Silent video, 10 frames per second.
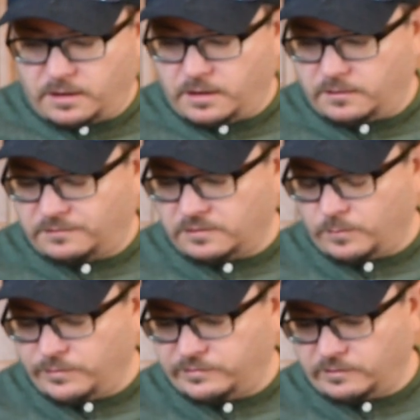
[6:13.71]
the
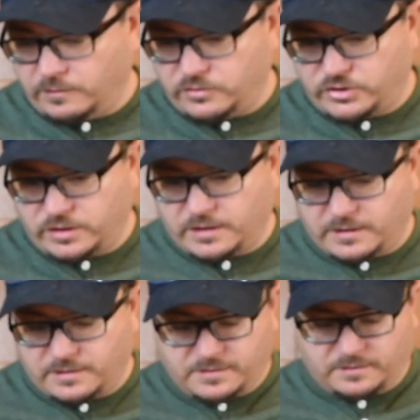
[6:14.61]
simple solution
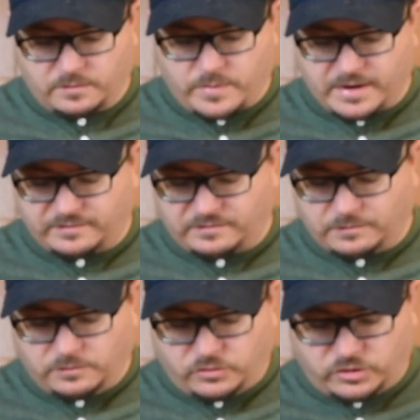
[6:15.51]
is the best
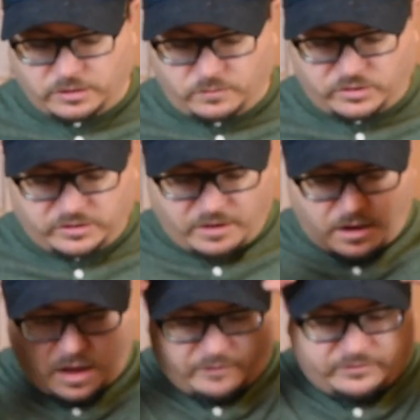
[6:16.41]
solution, which is
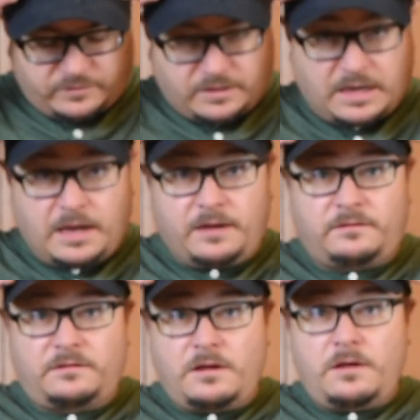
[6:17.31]
often the
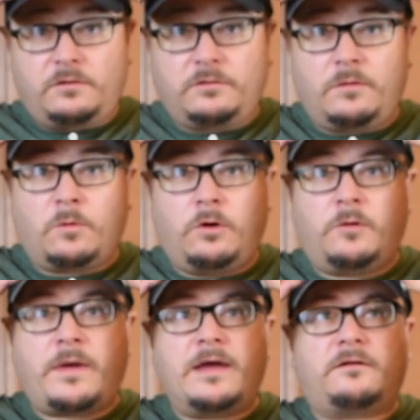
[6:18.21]
case. So I'm
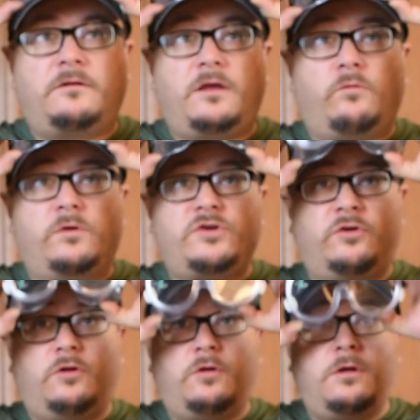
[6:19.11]
going back to the
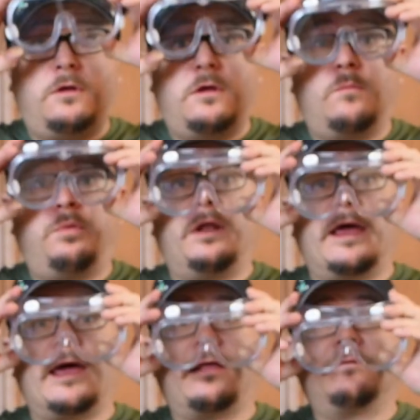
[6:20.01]
original
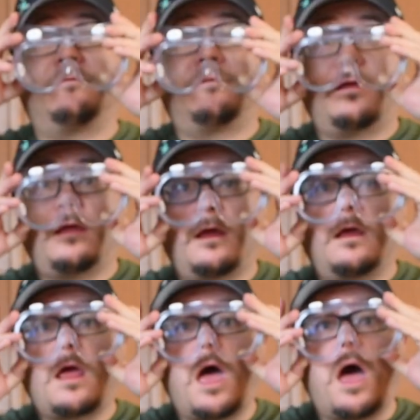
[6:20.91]
plans
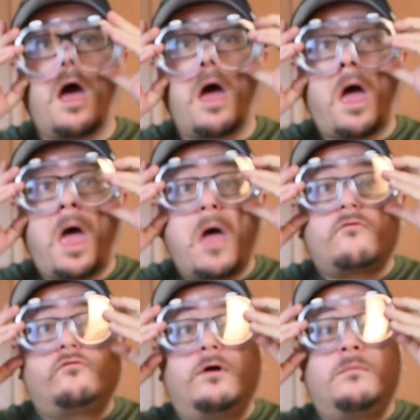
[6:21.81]

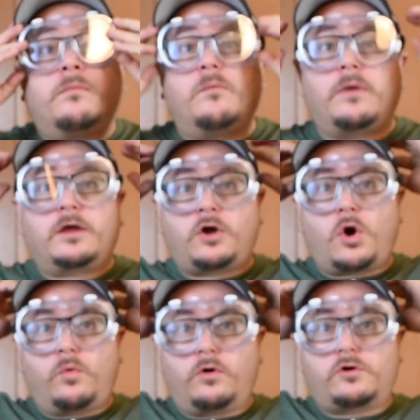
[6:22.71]
from my
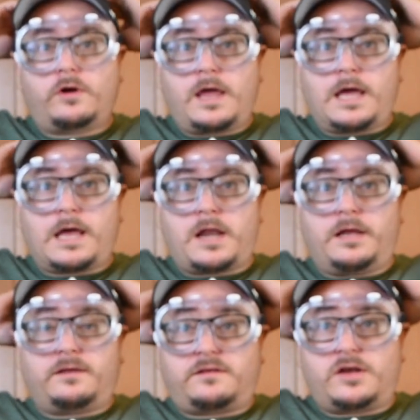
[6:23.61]
coworker, and
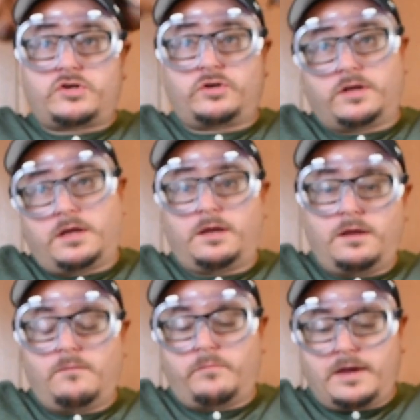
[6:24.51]
essentially,
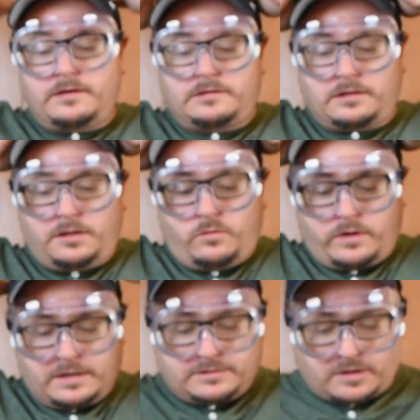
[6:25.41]
basically
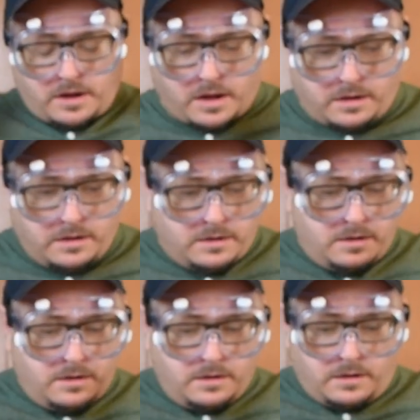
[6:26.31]
what I saw
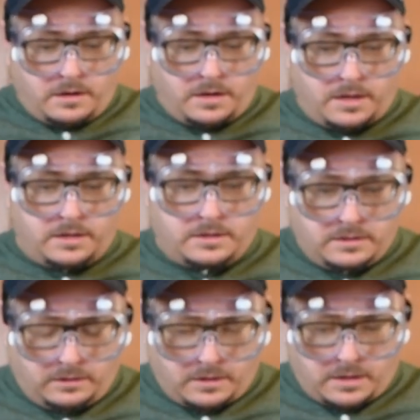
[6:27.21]
on
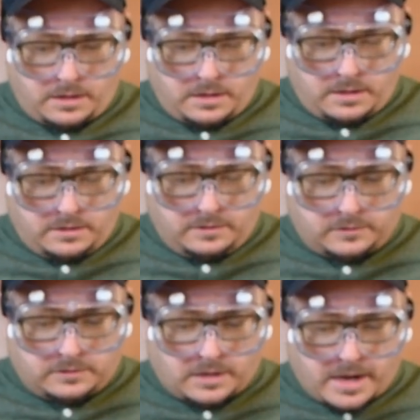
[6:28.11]
the
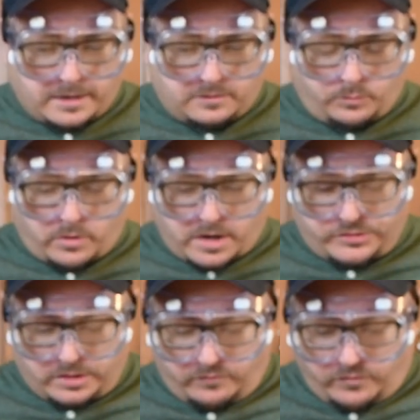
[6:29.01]
science
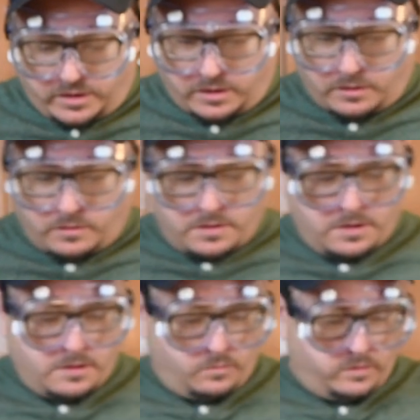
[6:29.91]
project video.
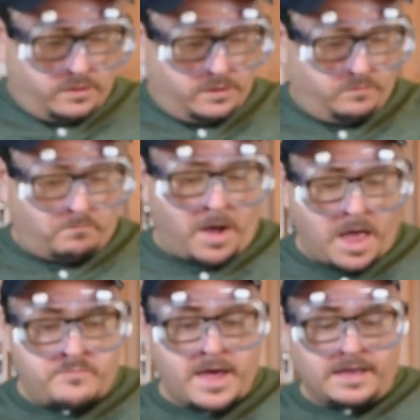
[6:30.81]
We
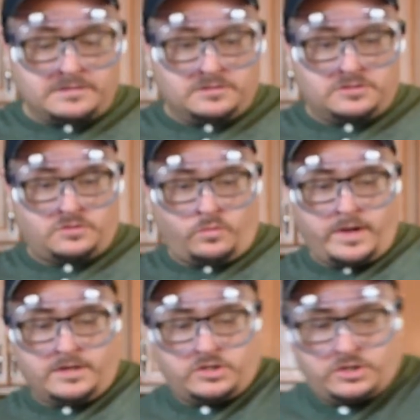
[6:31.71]
bypassed the
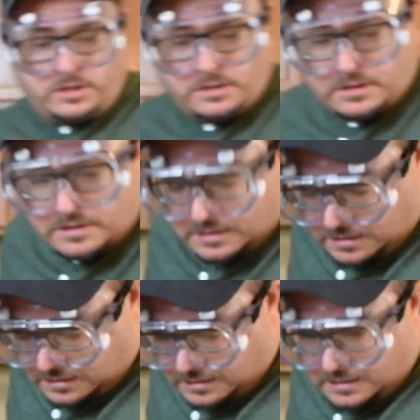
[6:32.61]
switch.
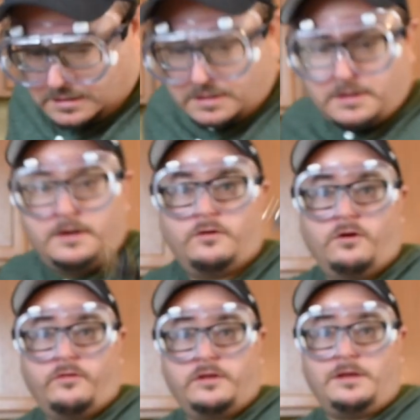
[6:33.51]

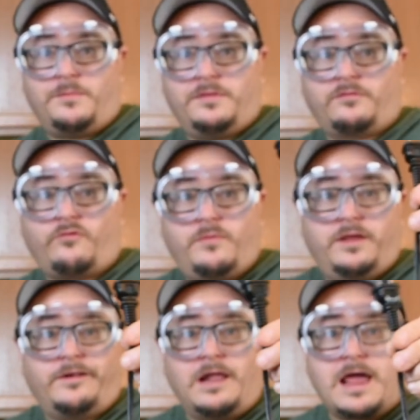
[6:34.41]
The only thing keeping this from
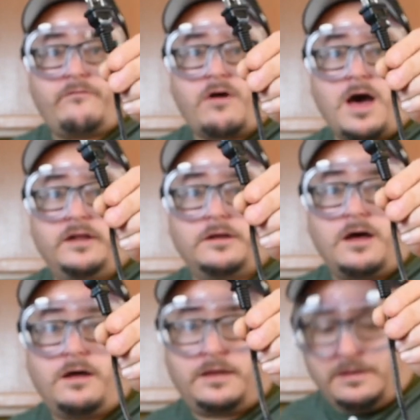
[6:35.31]
being a live hot
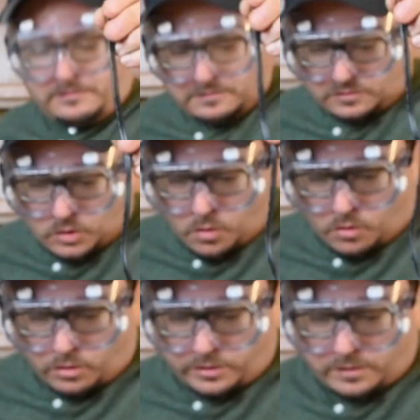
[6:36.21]
dog is this
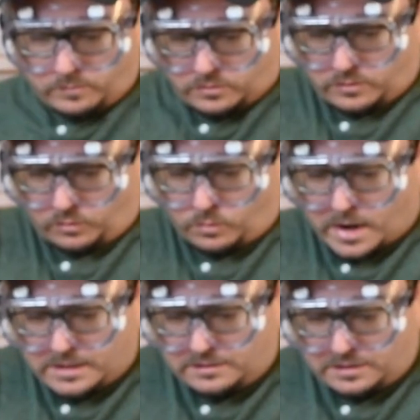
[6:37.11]
cord. We're going
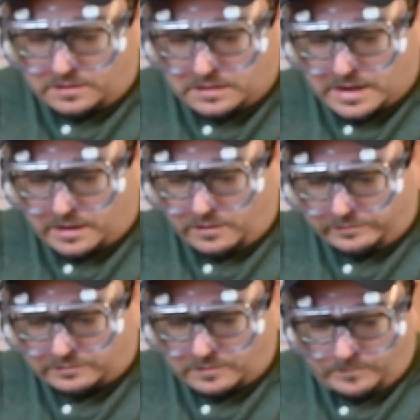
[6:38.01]
right into the
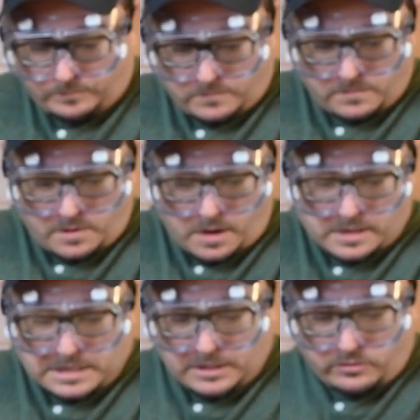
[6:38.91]
nails
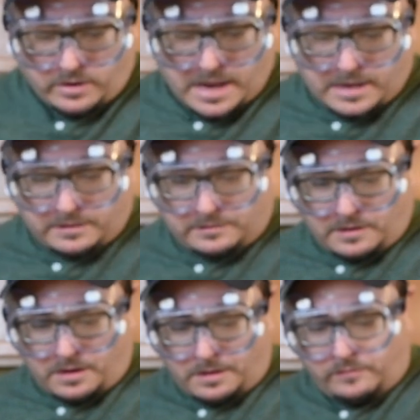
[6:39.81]
on either end
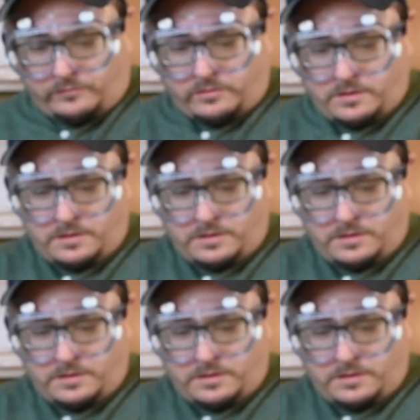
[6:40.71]
of